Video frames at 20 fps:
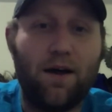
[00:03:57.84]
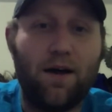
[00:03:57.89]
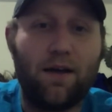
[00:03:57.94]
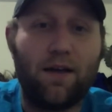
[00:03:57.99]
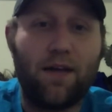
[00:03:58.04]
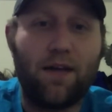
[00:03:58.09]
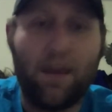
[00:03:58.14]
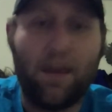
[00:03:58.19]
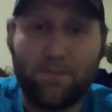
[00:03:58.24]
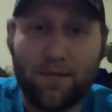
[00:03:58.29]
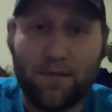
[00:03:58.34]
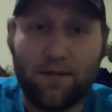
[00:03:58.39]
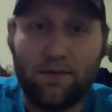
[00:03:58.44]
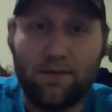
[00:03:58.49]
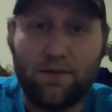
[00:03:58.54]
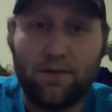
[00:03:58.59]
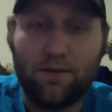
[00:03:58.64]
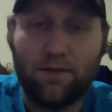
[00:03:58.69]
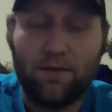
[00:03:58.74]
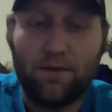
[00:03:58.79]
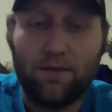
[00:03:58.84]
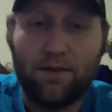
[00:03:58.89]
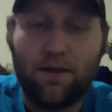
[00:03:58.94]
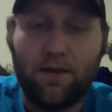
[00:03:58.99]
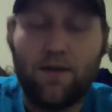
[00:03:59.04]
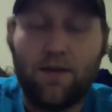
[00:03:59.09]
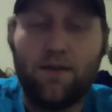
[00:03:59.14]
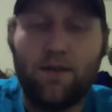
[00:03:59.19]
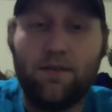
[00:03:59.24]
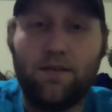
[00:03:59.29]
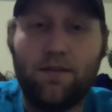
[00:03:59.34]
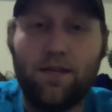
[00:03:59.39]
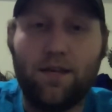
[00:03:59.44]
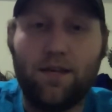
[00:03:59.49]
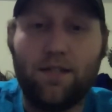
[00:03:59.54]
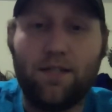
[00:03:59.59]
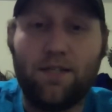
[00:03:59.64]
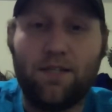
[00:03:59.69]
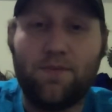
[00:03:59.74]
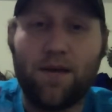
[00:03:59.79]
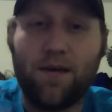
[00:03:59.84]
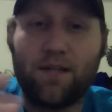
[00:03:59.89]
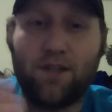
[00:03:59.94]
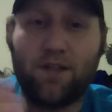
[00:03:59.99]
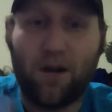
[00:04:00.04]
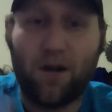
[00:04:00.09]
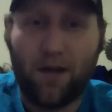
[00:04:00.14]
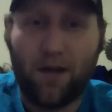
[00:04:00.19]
kept it. The CPXR